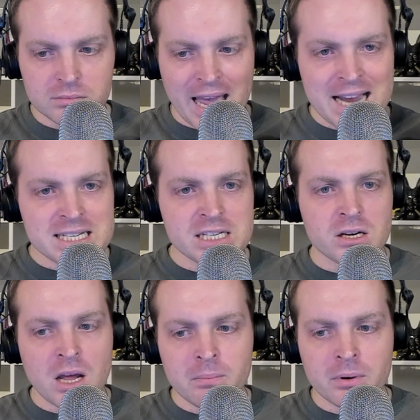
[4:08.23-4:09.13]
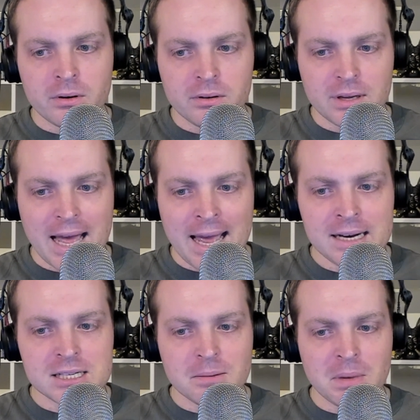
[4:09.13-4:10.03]
X is a number,
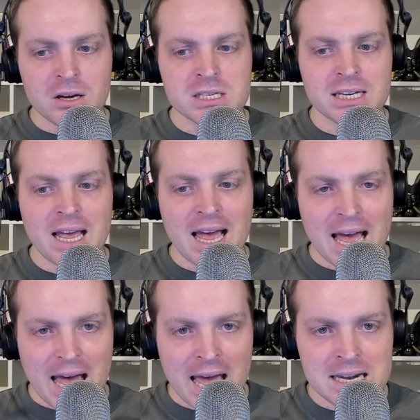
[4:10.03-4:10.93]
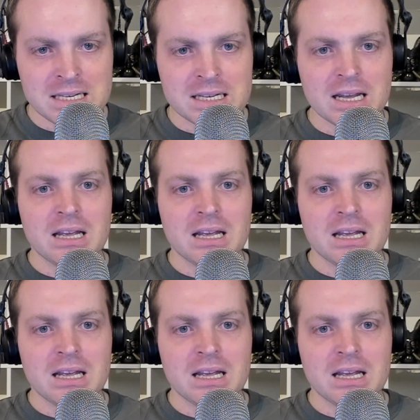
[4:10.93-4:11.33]
x, because it adds